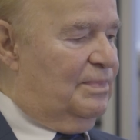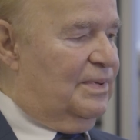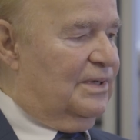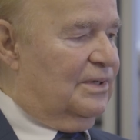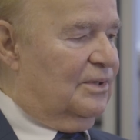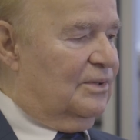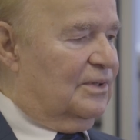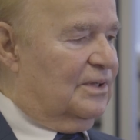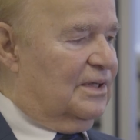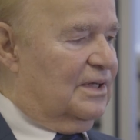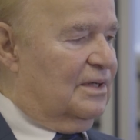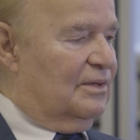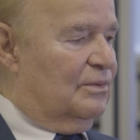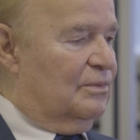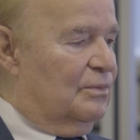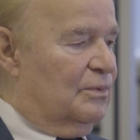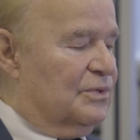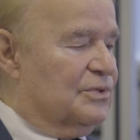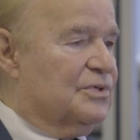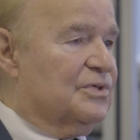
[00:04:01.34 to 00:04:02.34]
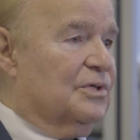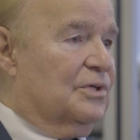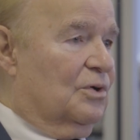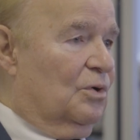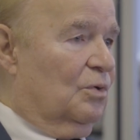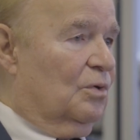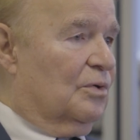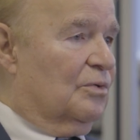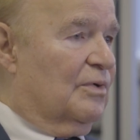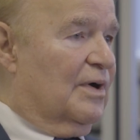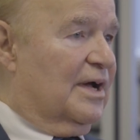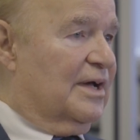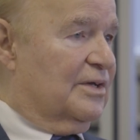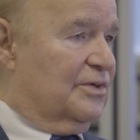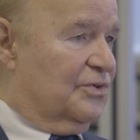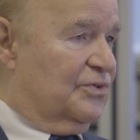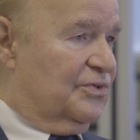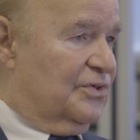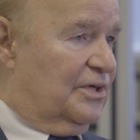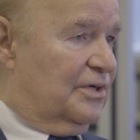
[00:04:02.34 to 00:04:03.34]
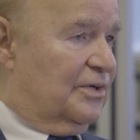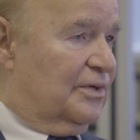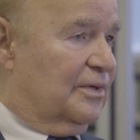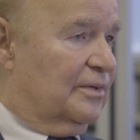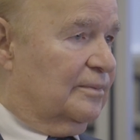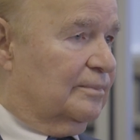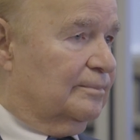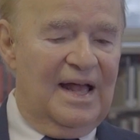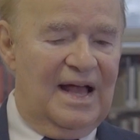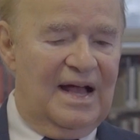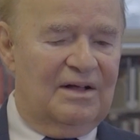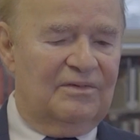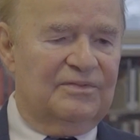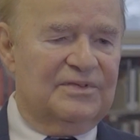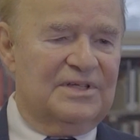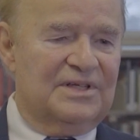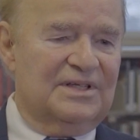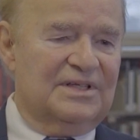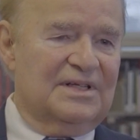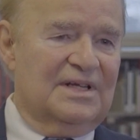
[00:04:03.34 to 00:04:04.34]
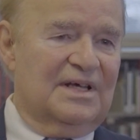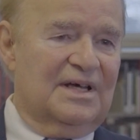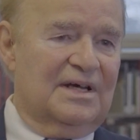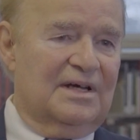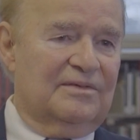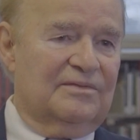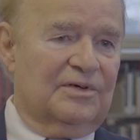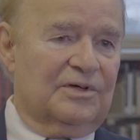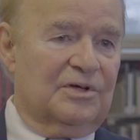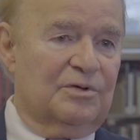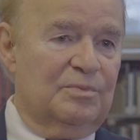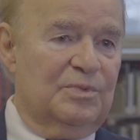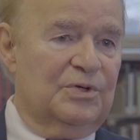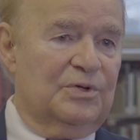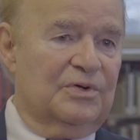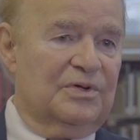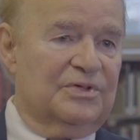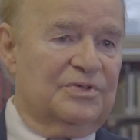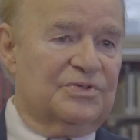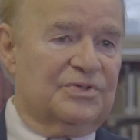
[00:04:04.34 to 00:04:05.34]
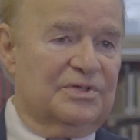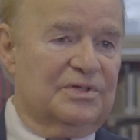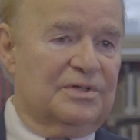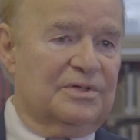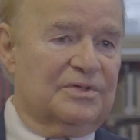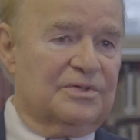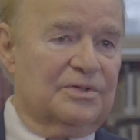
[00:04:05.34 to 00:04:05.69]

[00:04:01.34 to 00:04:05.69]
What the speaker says: building was the Nolan Ryan Center. Alvin didn't have a community center,